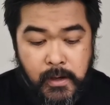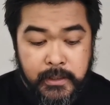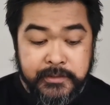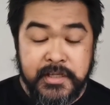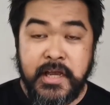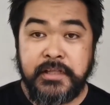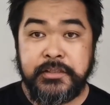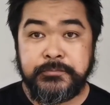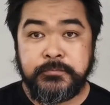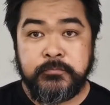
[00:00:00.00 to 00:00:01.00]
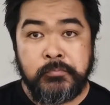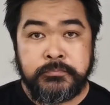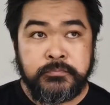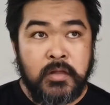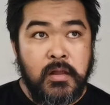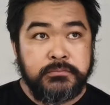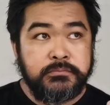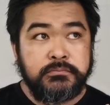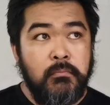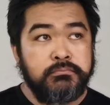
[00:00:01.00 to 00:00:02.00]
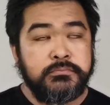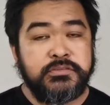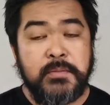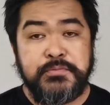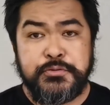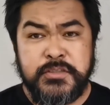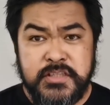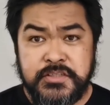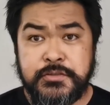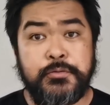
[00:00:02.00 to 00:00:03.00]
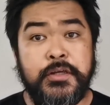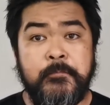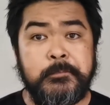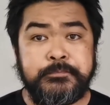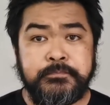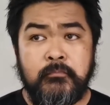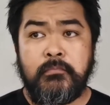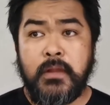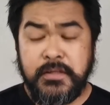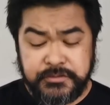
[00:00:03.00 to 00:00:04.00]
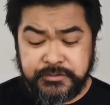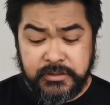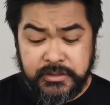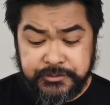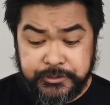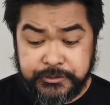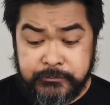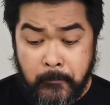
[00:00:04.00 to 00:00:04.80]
and they added some sweetness to it. And it's delicious.